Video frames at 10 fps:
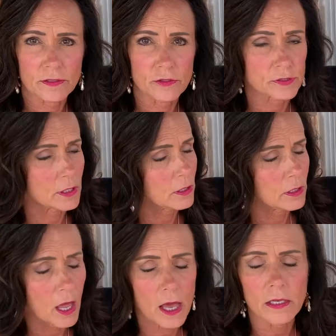There's a
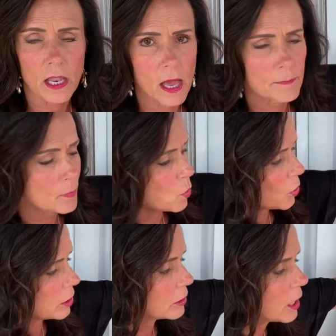lot
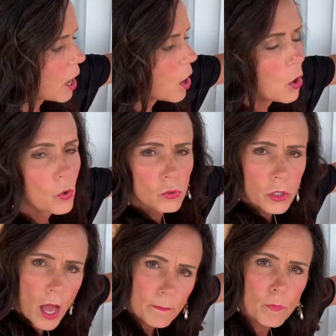more, a whole
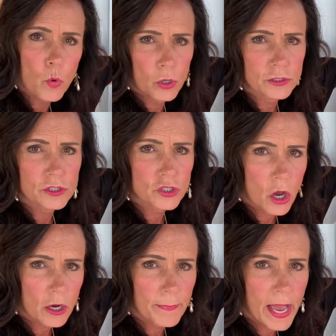lot more to
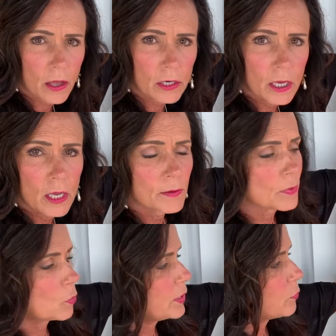talk about,
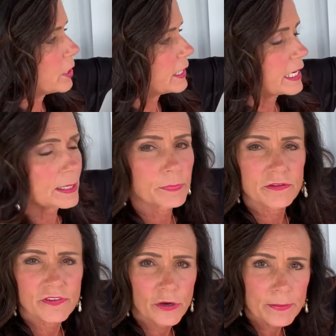but we want to keep it
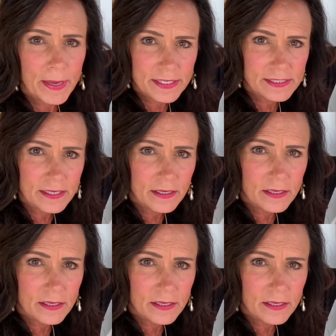very basic